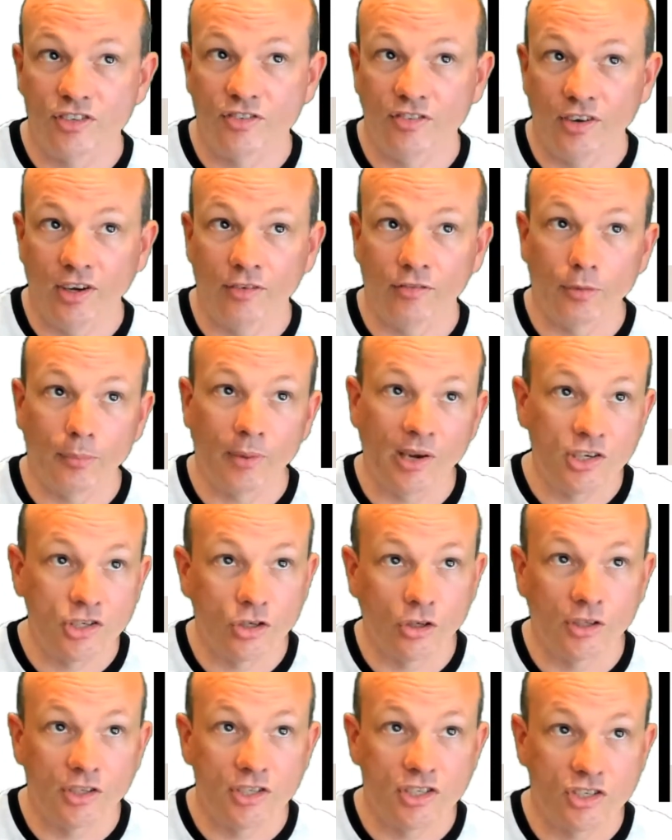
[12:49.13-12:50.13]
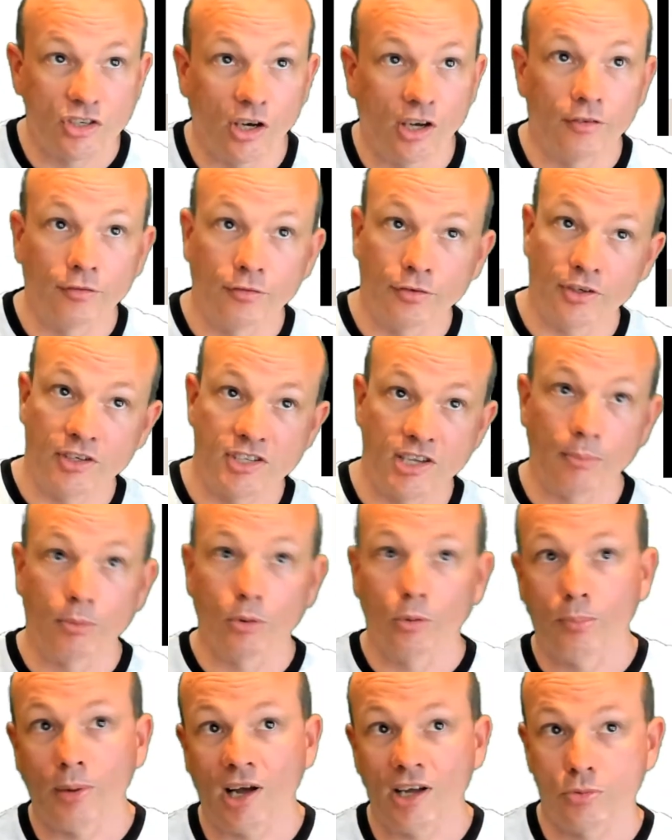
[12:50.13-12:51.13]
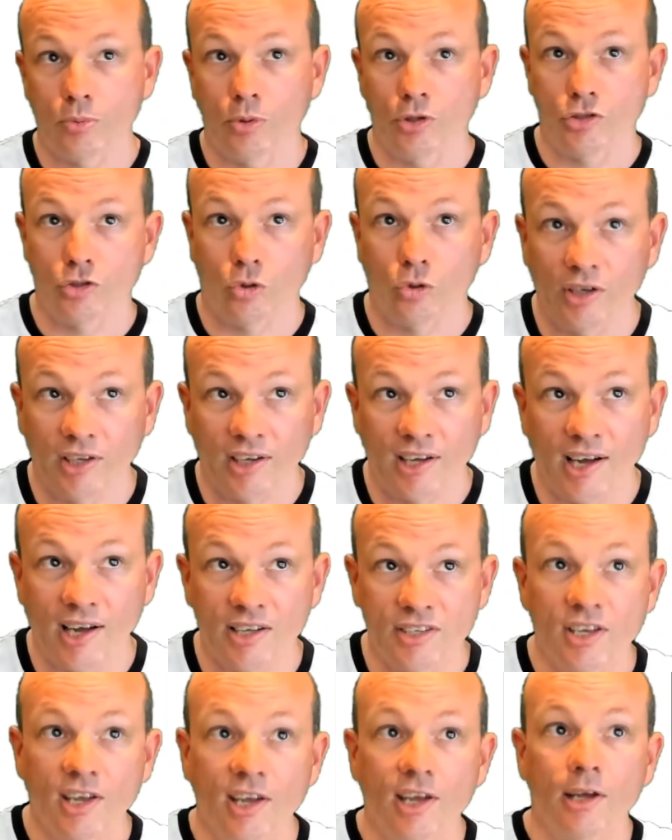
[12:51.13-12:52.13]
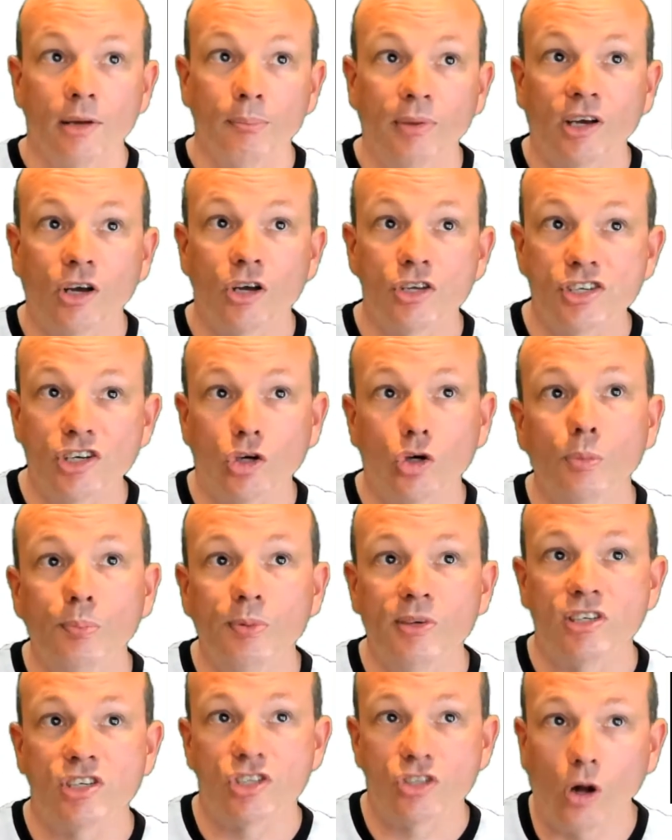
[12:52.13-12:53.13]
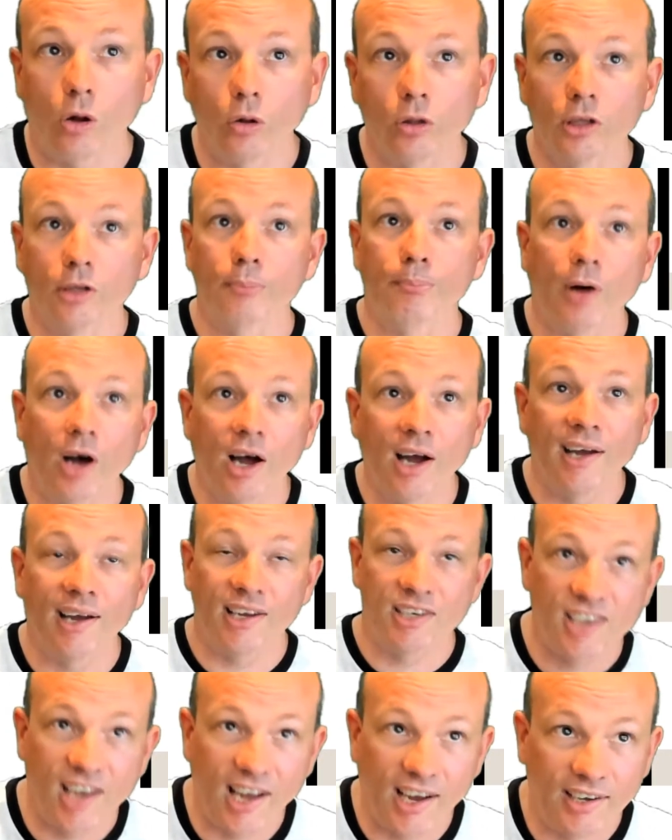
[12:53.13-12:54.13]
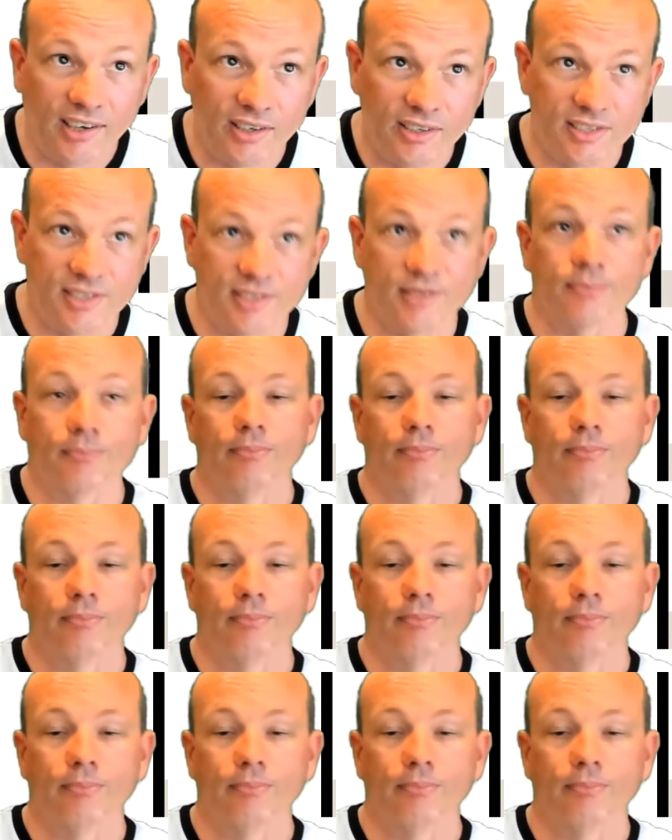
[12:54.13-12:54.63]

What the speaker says: information on this site, for example, passwords or credit cards, because it could be stolen by attackers.